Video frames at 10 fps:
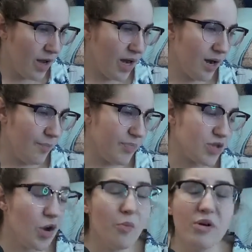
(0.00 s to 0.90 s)

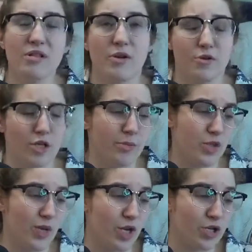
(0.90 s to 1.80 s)
Don't put lotion
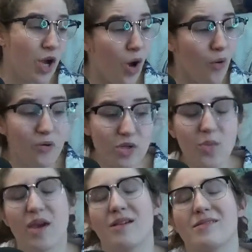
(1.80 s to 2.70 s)
between your toes
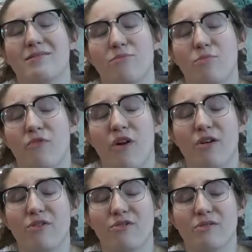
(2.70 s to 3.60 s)
because
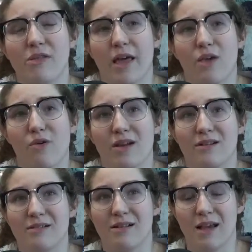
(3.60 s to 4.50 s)
fungal, like you
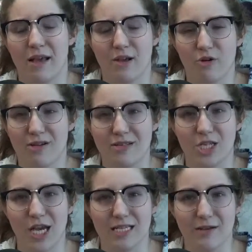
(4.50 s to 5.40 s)
can increase the
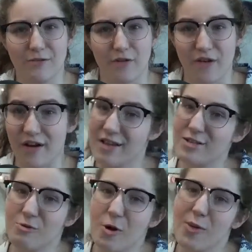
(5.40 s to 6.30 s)
chance of a
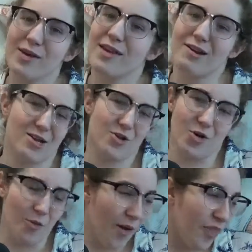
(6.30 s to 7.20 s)
fungus growing there and you
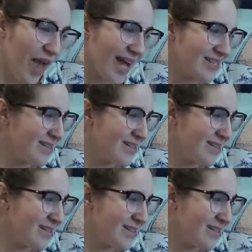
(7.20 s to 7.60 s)
don't want that.